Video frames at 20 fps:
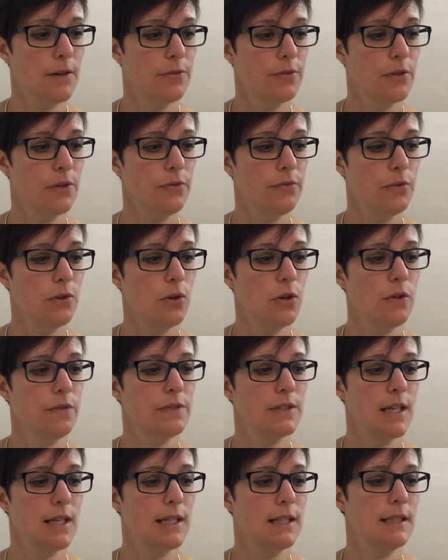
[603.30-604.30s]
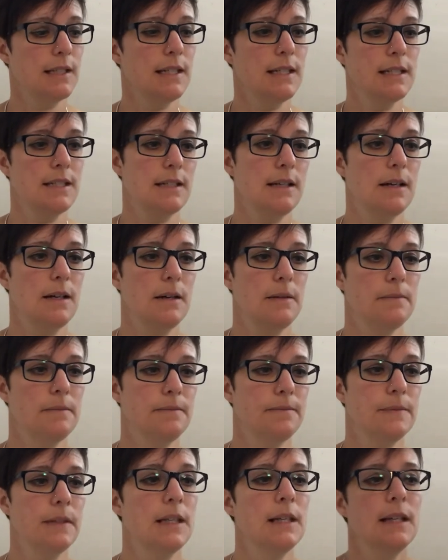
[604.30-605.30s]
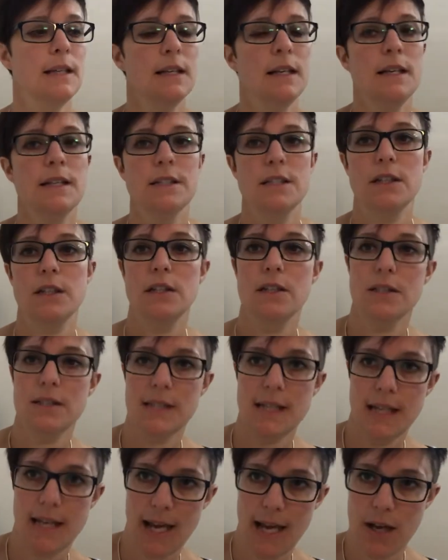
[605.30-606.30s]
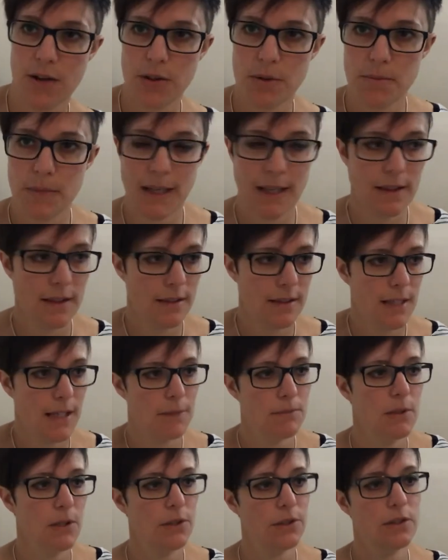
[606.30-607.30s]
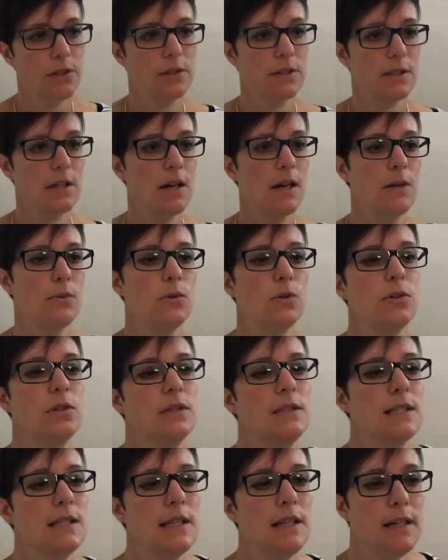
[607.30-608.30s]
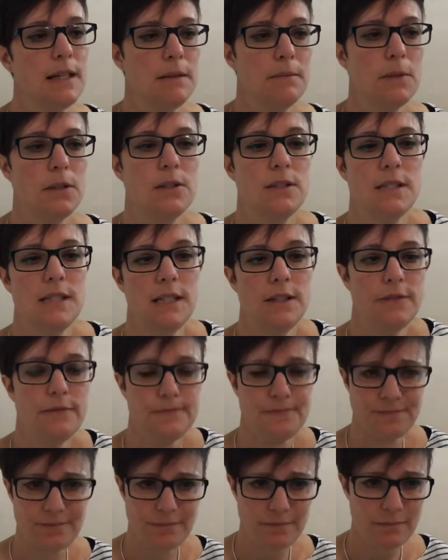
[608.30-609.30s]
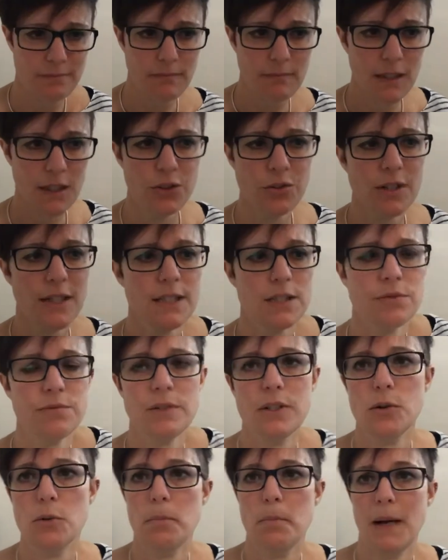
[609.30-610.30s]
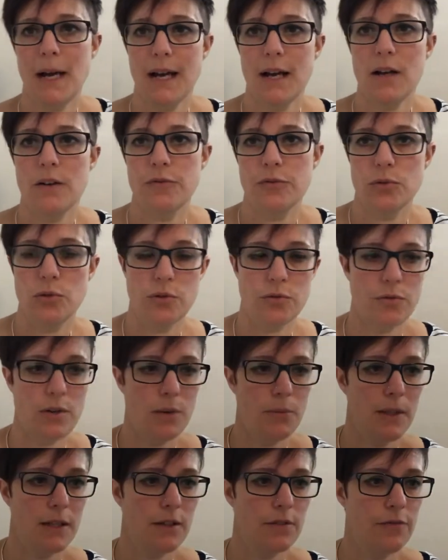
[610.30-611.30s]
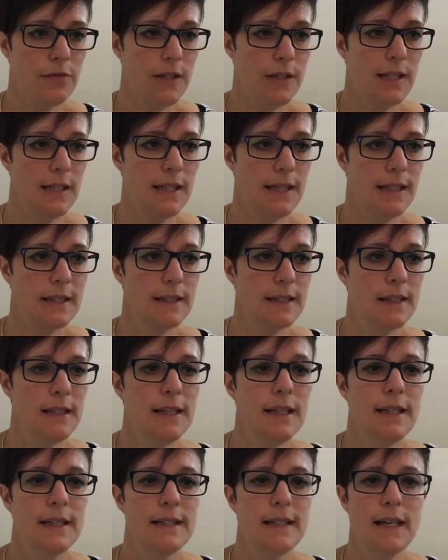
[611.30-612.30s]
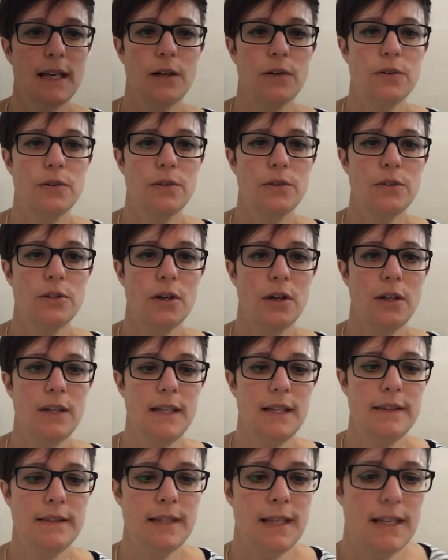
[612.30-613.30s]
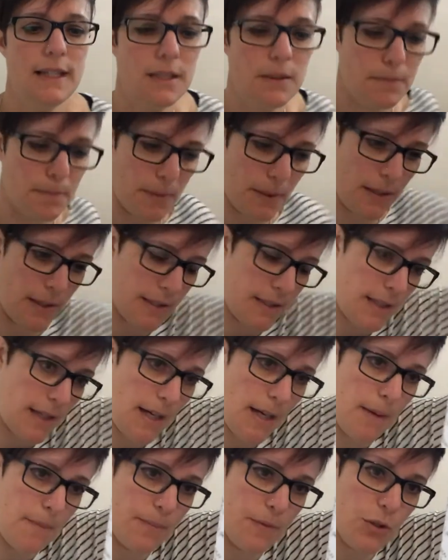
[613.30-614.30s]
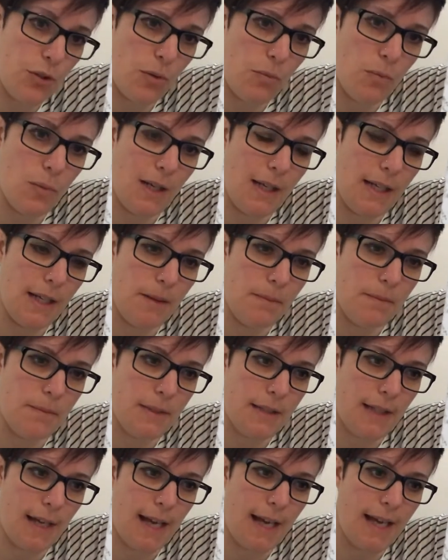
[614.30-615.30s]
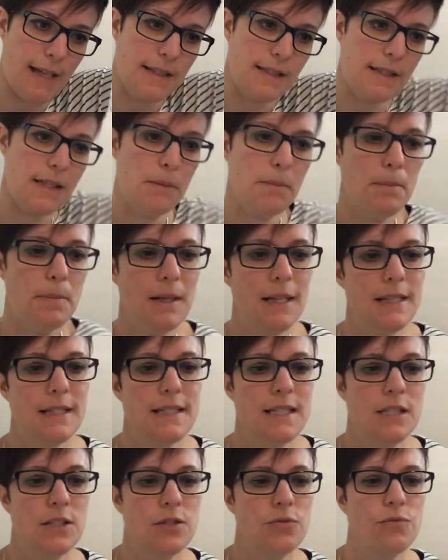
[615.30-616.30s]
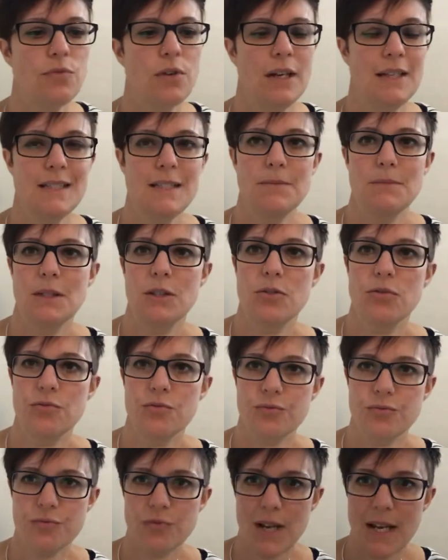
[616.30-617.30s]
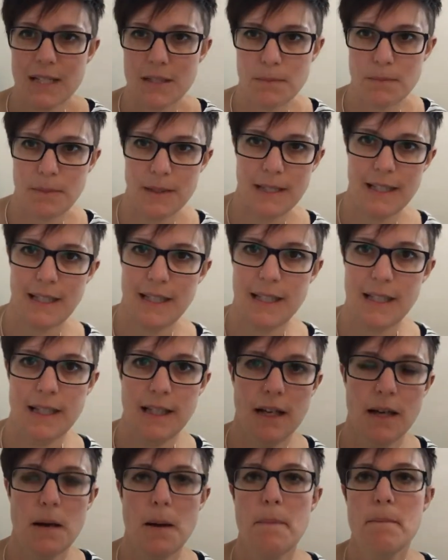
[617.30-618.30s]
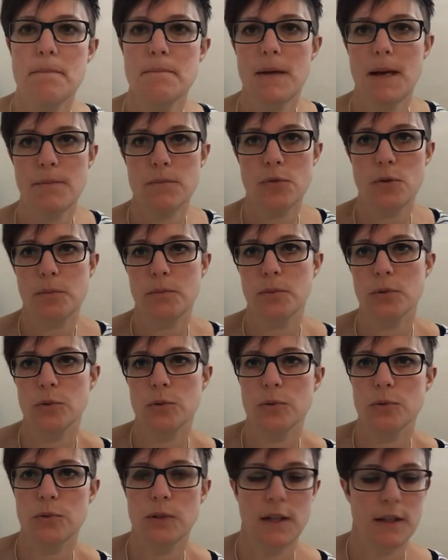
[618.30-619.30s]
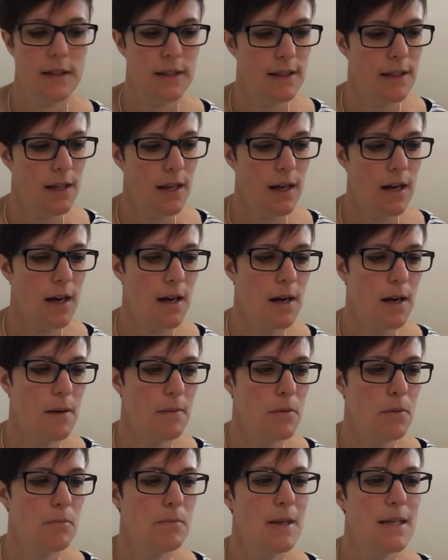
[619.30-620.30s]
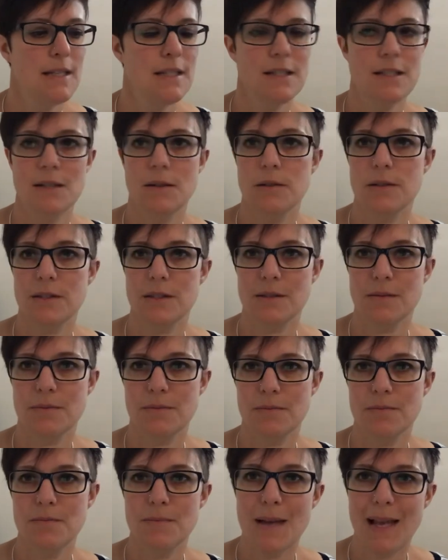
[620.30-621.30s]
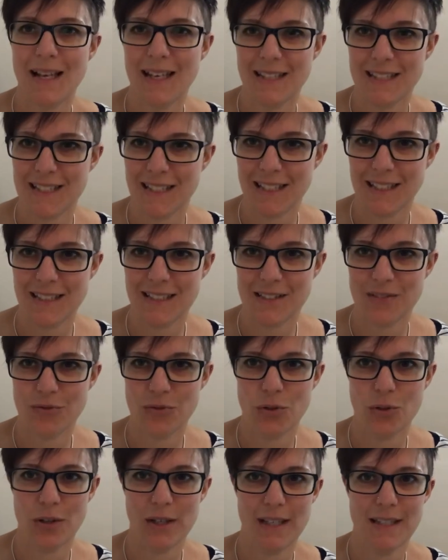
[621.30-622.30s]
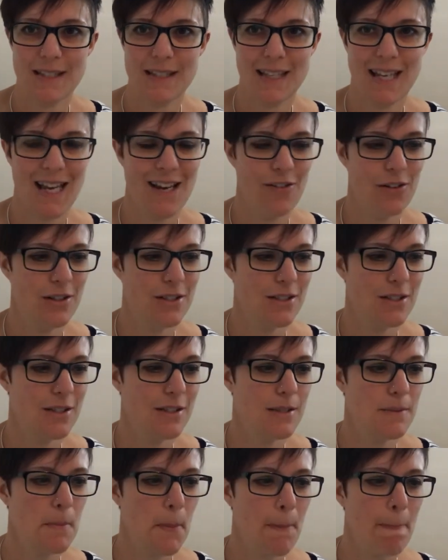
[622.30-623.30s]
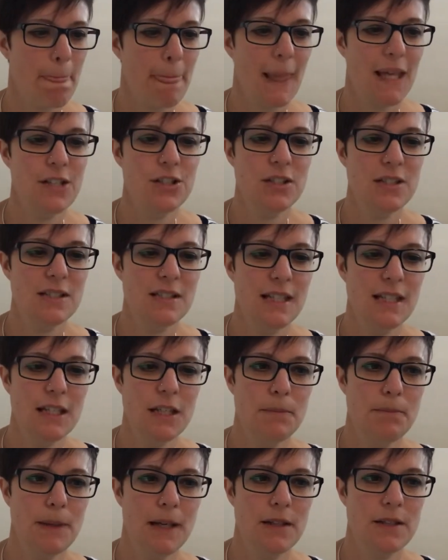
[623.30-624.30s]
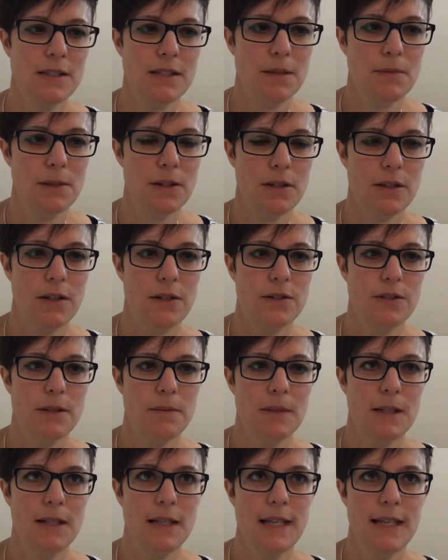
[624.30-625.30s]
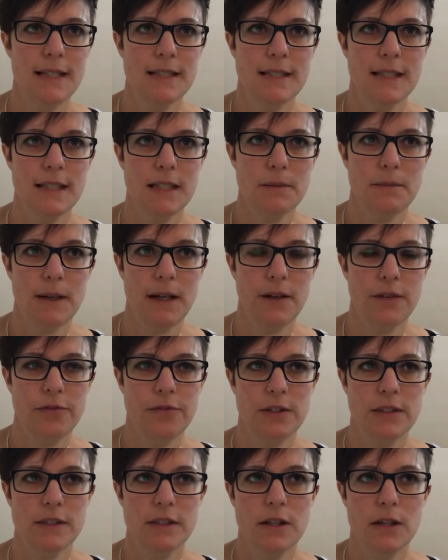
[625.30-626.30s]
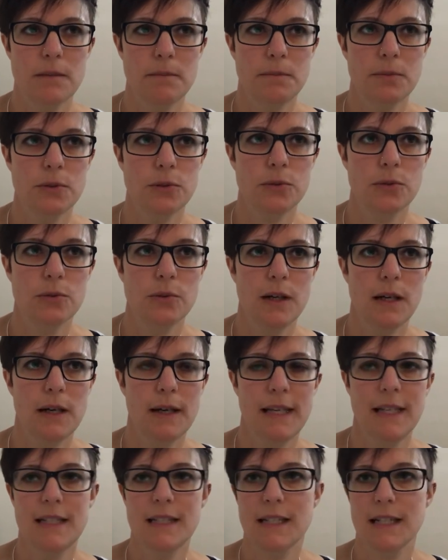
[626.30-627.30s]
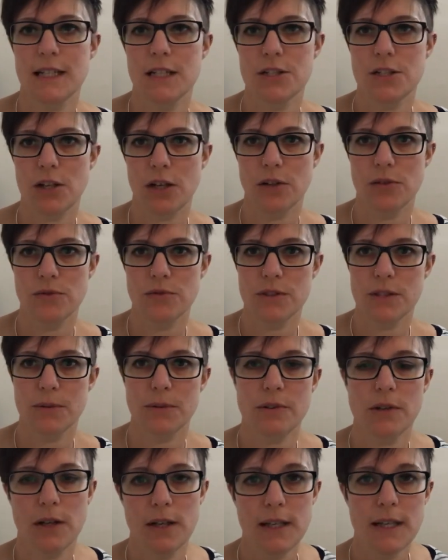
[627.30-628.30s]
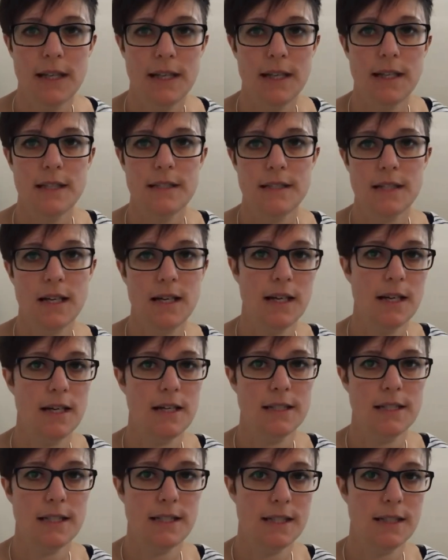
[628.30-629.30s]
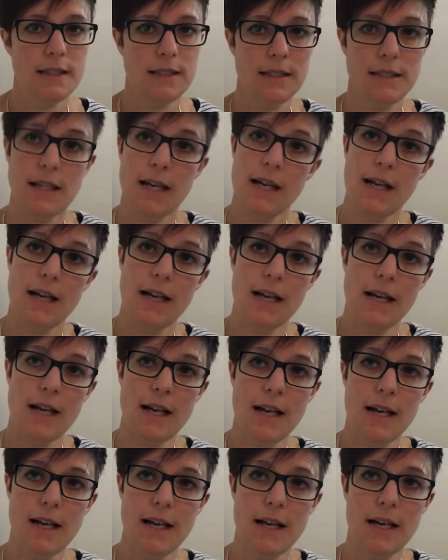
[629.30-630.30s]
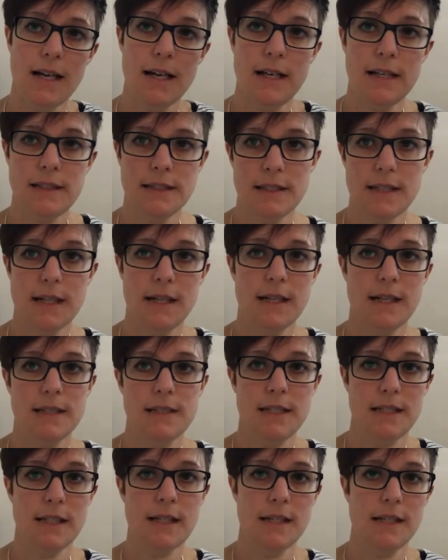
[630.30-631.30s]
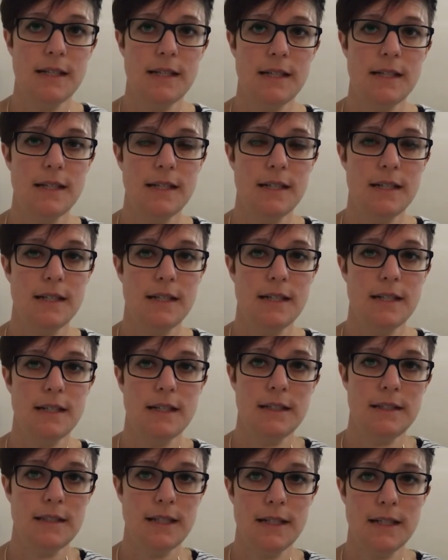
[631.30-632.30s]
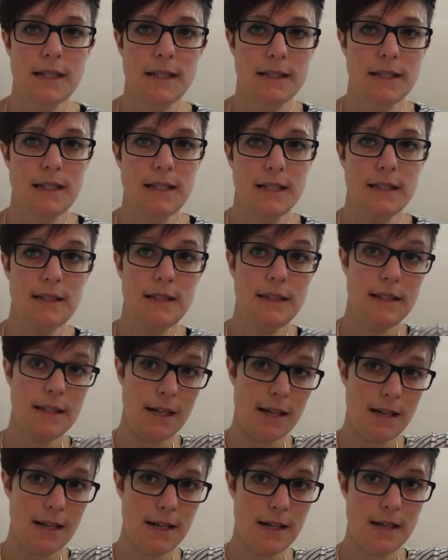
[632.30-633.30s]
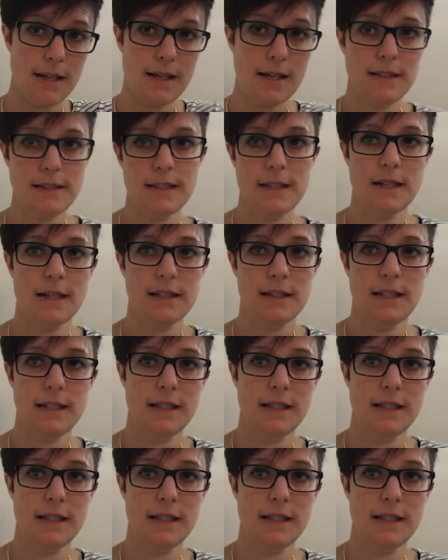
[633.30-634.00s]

for a fourth da da da dum. So can you see how the main theme, Luke Skywalker's leitmotif, creates a real powerful heroic feeling. Now, not only this, but um, John Williams has the ability to write some incredibly uh, memorable uh, momentous melodies for his characters. And just think about some of those. I mean, let's think about, for example, uh, Indiana Jones. So we've got da da da da da da da da da da da da da da